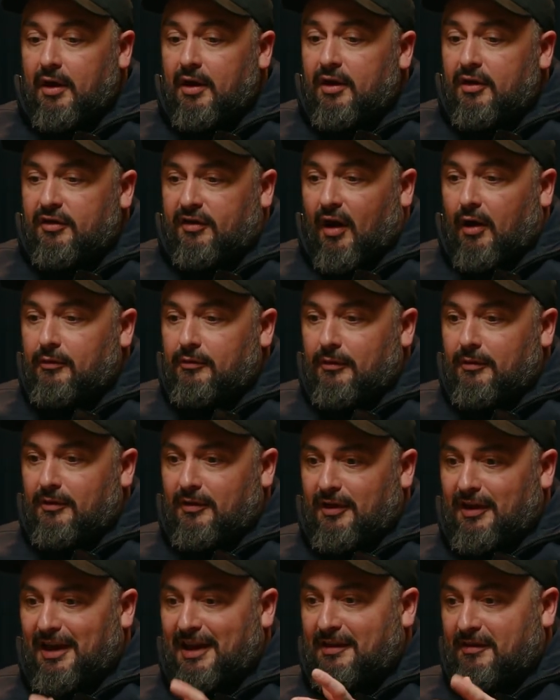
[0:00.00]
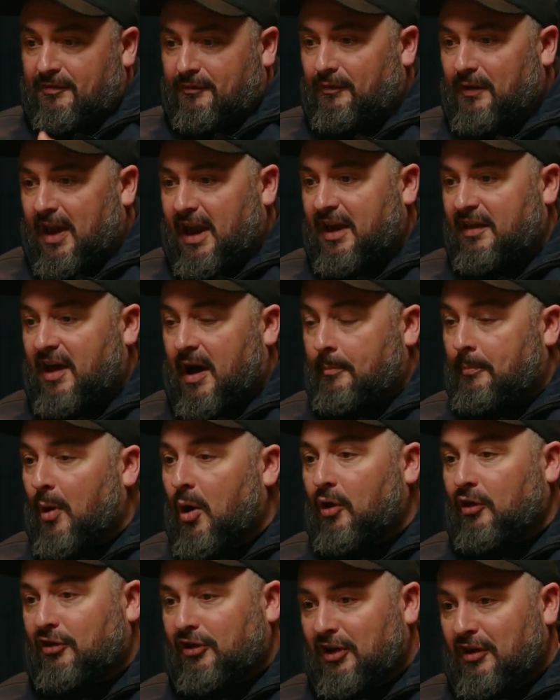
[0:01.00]
So it's hit that
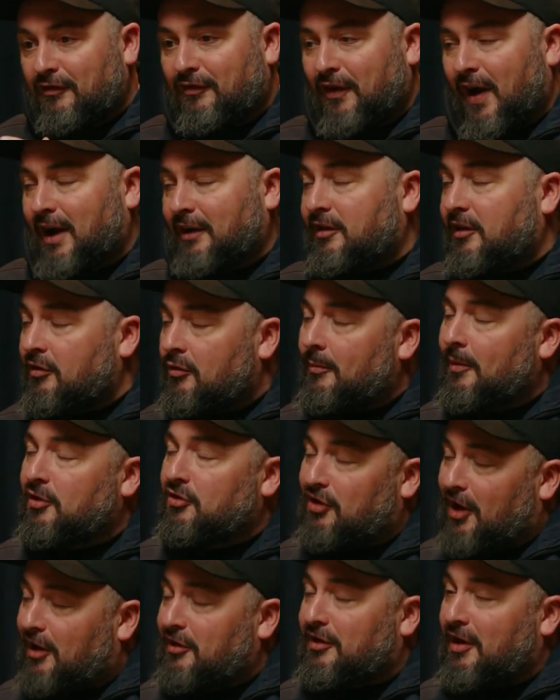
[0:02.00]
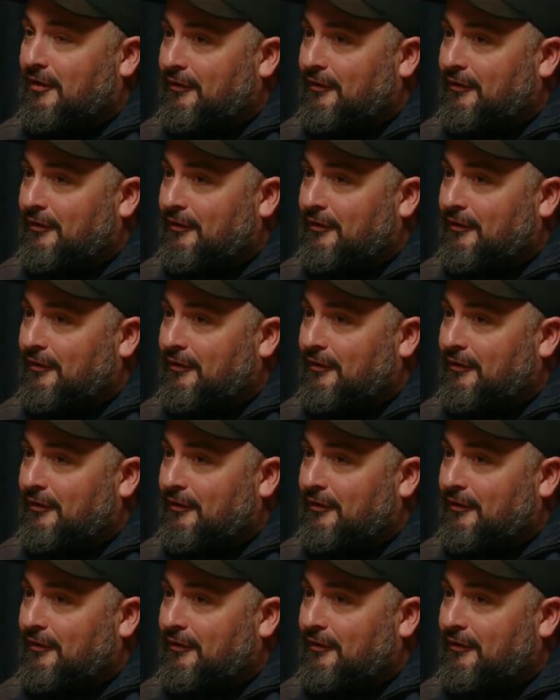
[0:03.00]
box, and in fact, it's almost changed our